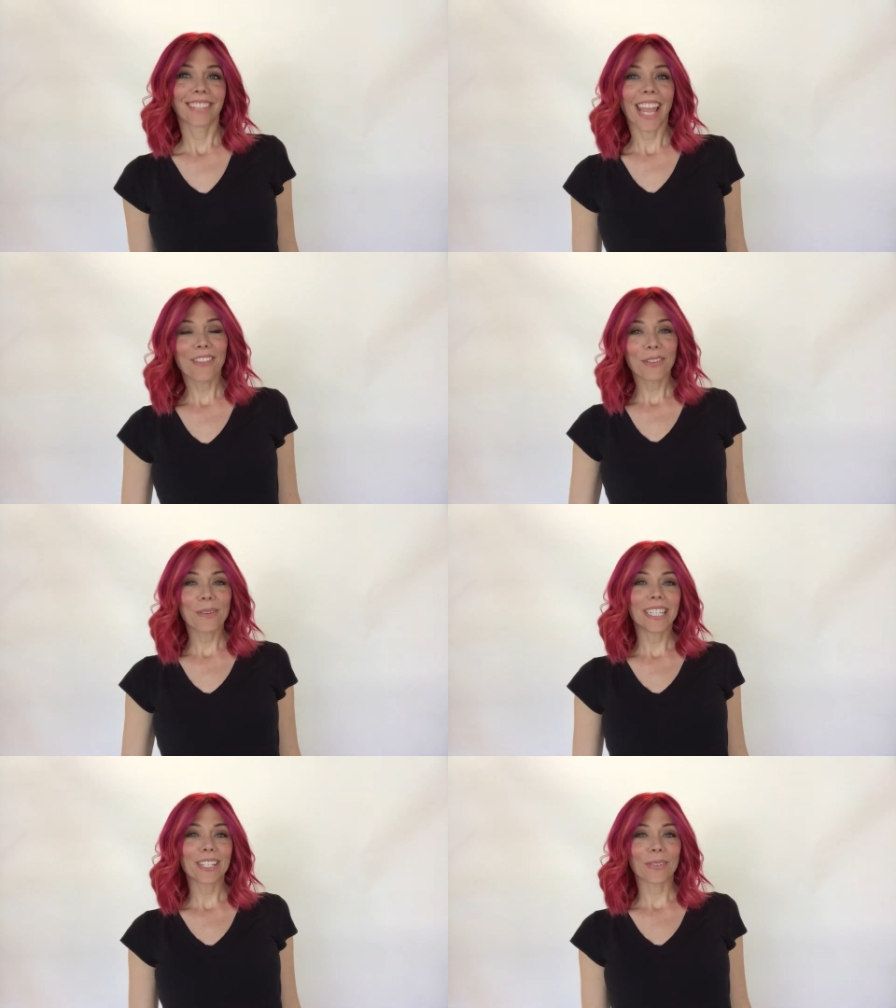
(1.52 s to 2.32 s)
Hey
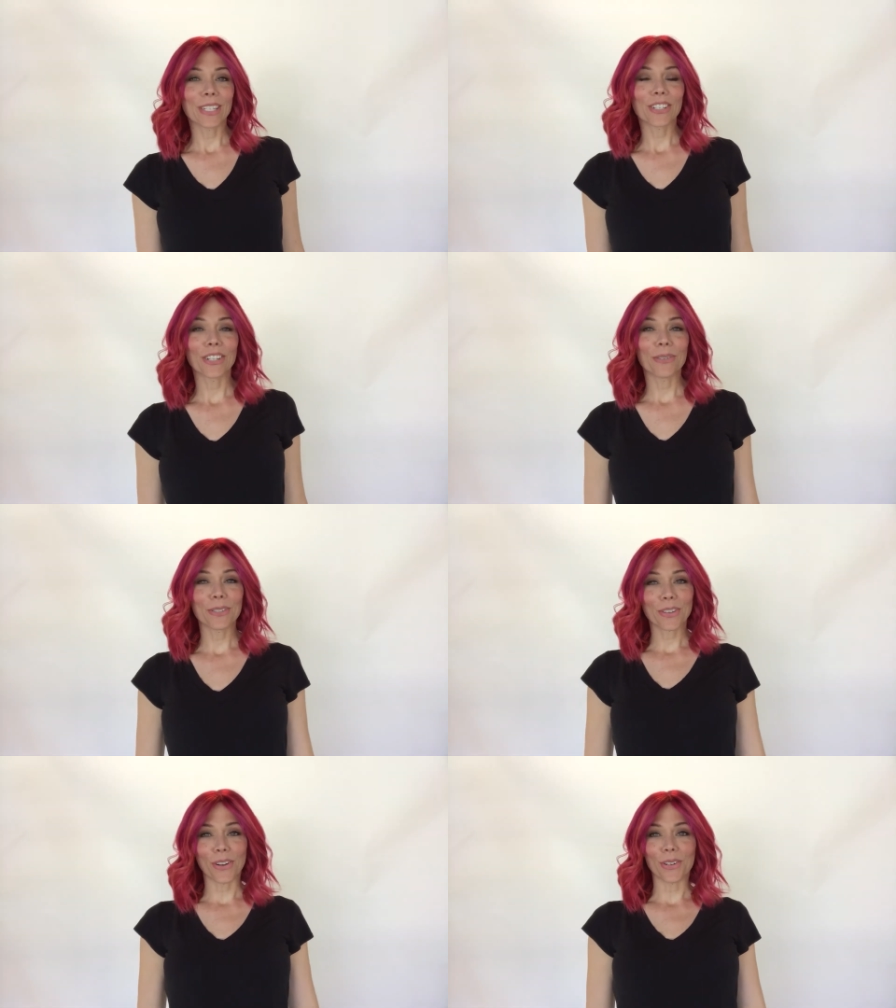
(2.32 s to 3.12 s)
everyone, it's Rachel here
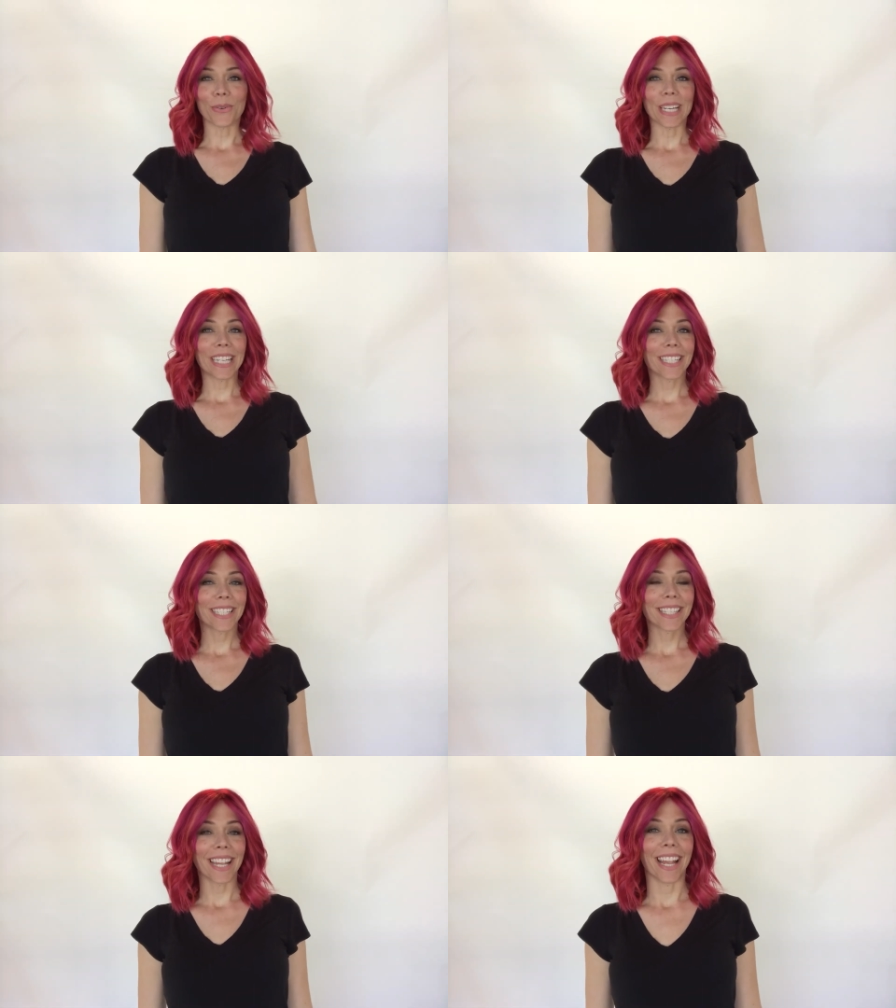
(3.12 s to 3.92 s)
with Gardeaux
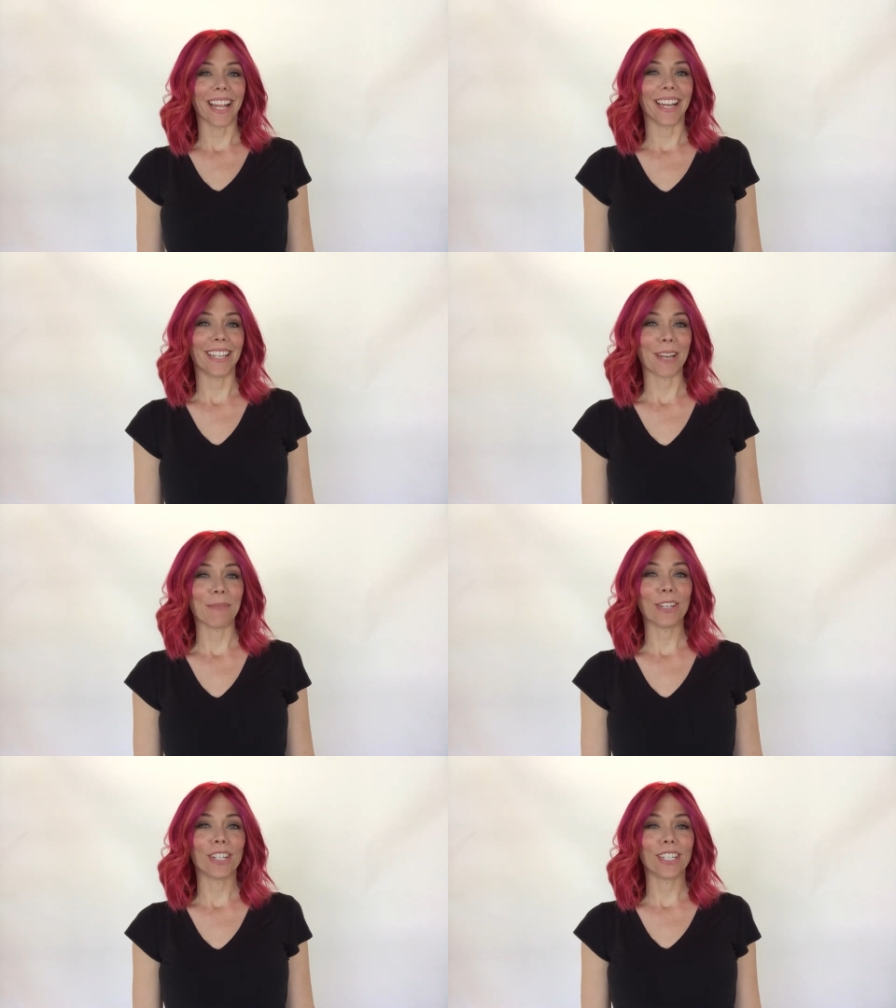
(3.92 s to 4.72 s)
Wigs, and
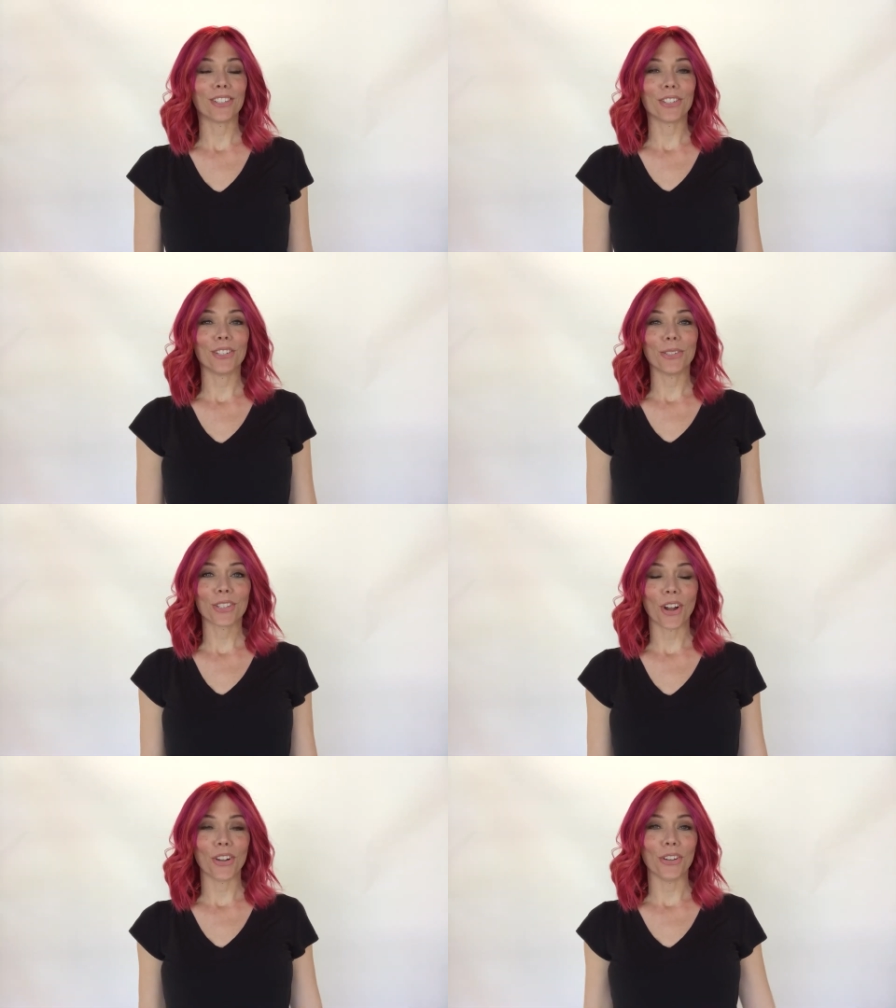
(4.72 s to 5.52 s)
I'm here to
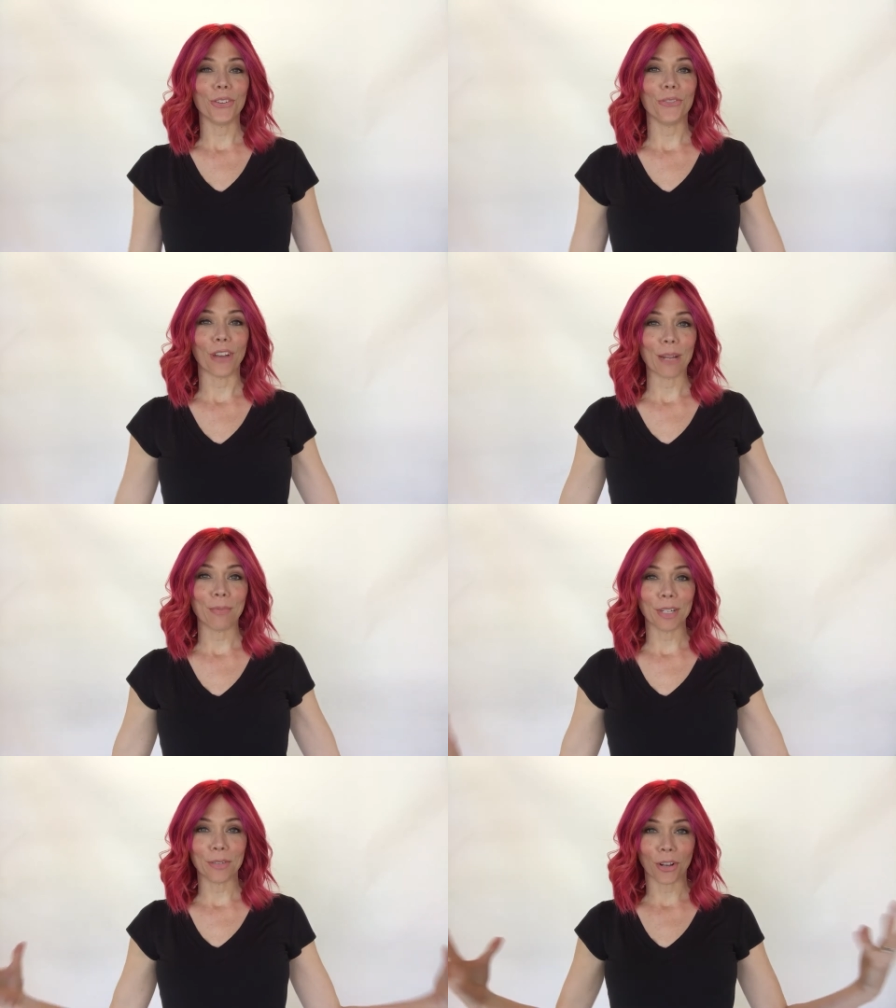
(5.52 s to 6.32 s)
introduce our new
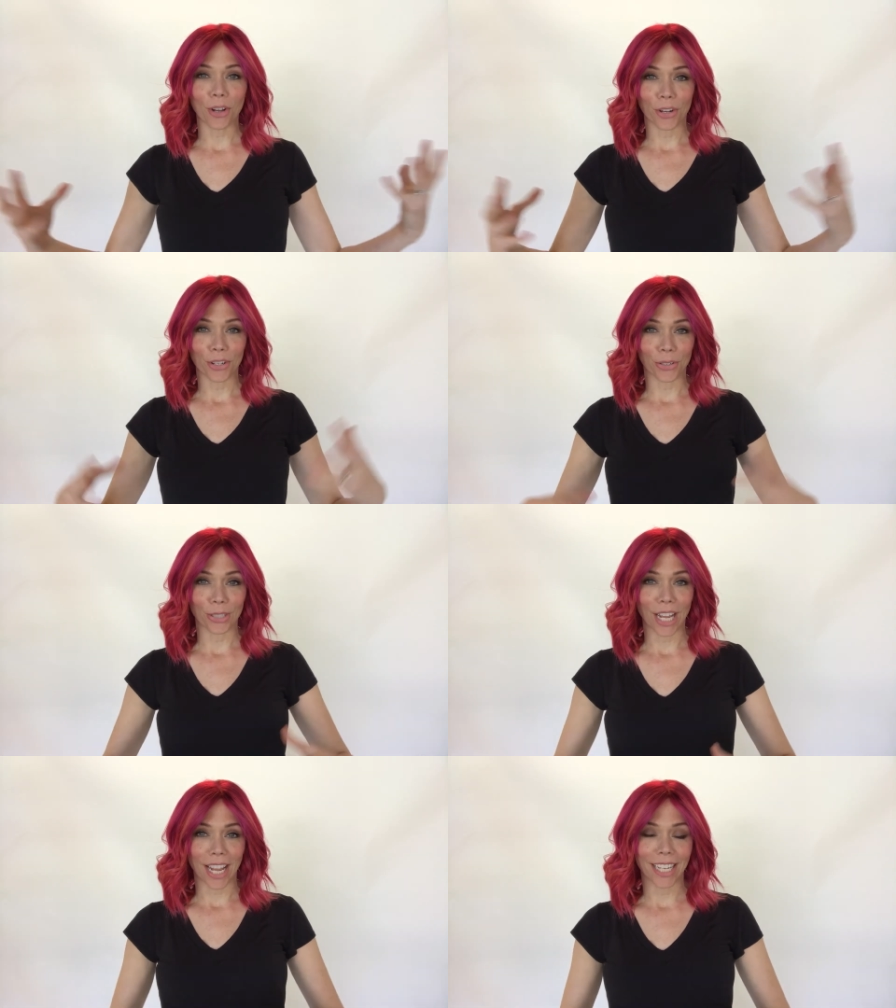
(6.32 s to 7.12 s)
Vibrant Gardeaux
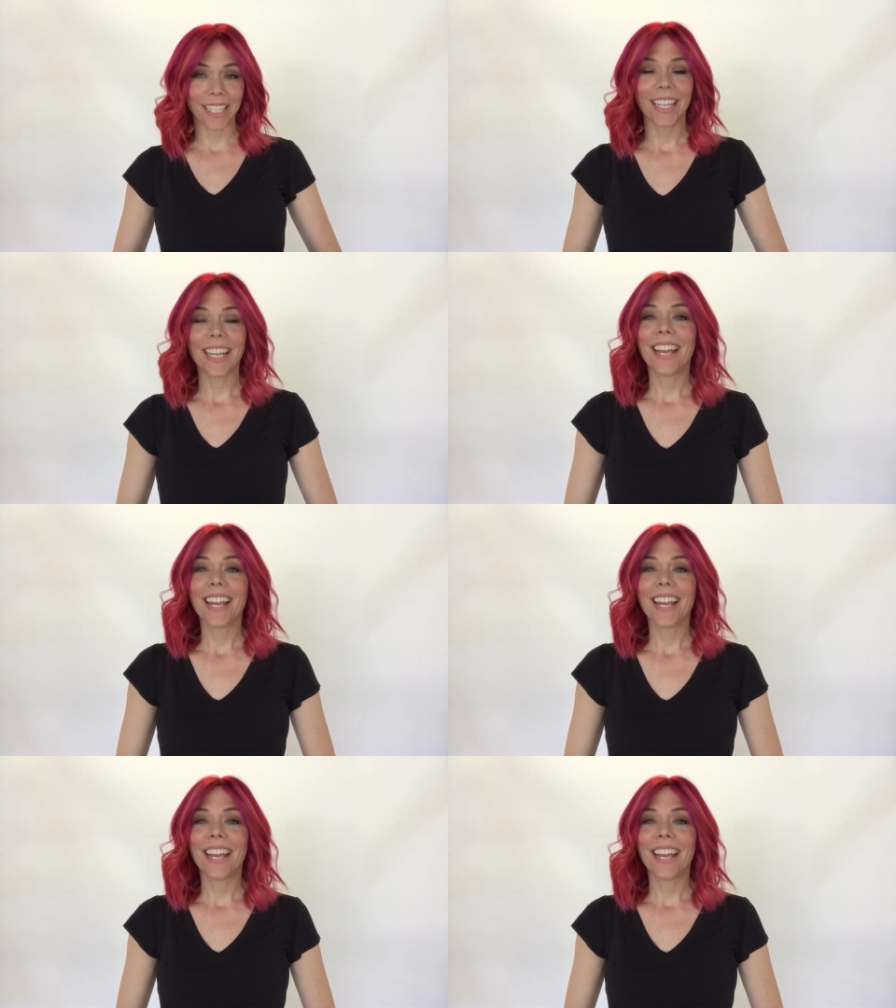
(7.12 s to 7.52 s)
line.